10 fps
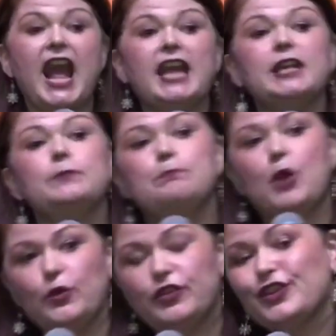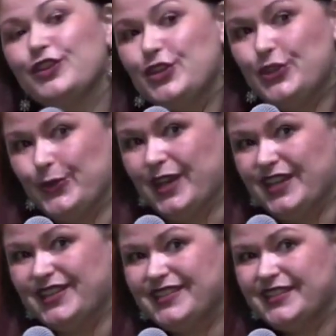And in both the
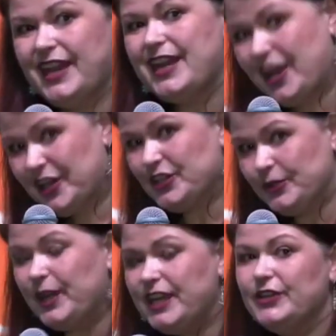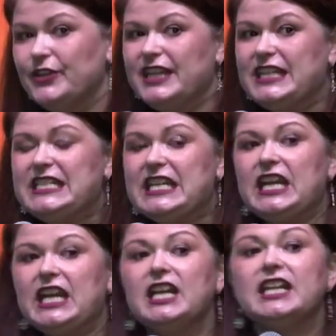US and actually right here in
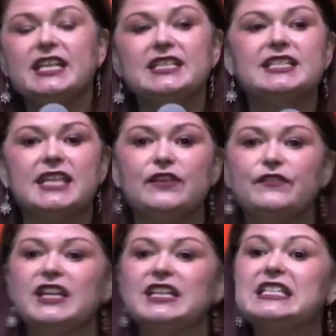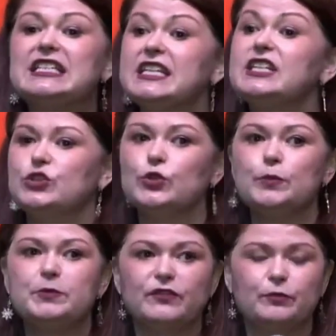India, he has identified 6
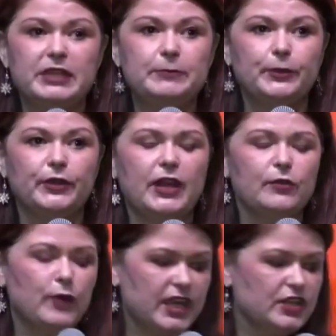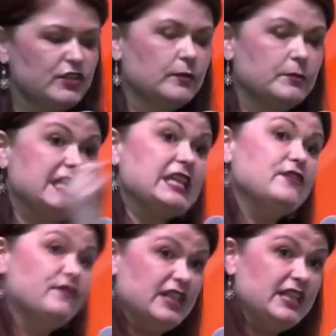groups of people that range from the
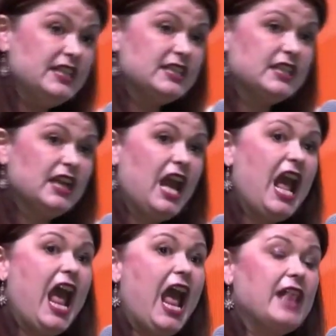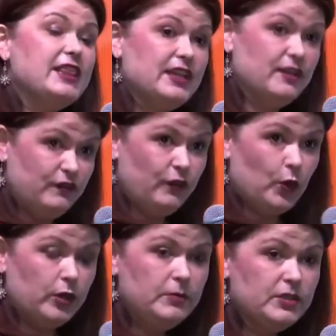convinced and the
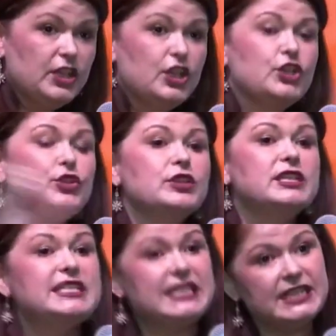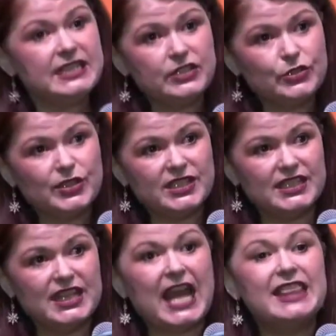informed to the
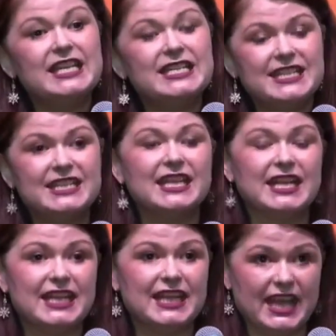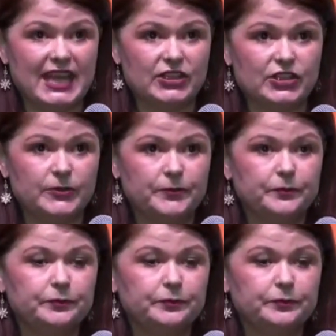disinterested and the disengaged.